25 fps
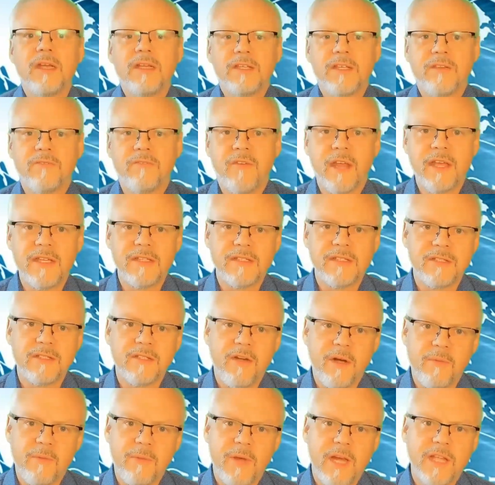It faces a
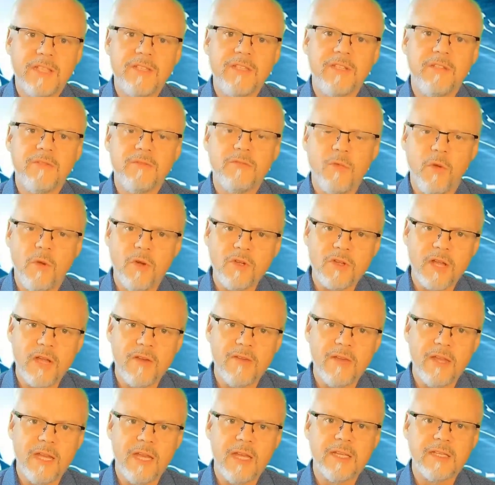combination of human
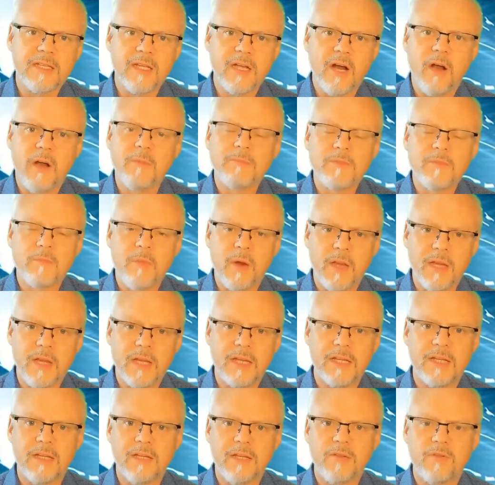trafficking, arms
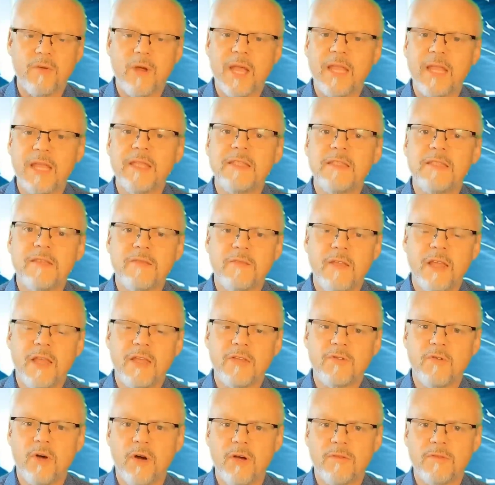smuggling, and trading in
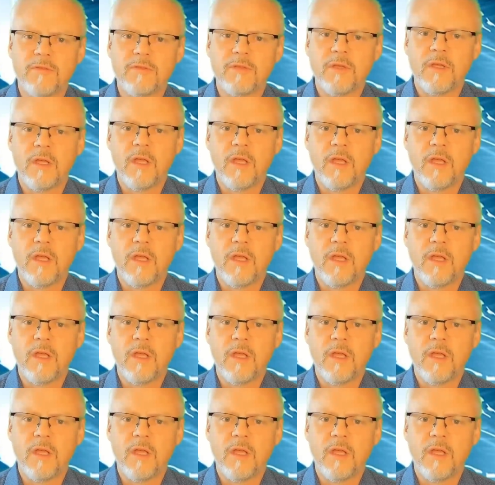synthetic drugs.